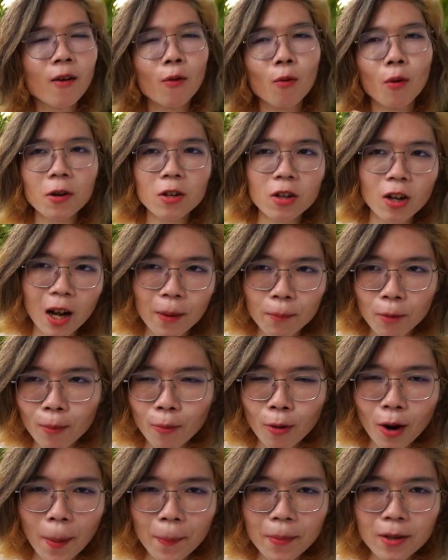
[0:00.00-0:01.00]
Watch a couple
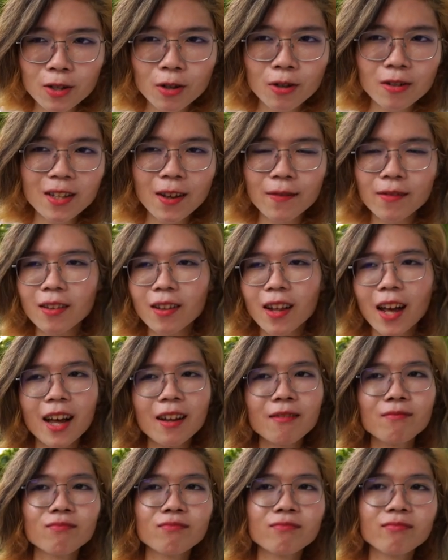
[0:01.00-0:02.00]
more episodes after
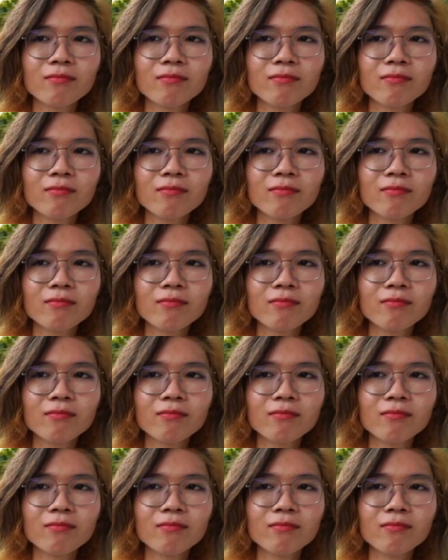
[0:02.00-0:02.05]
that.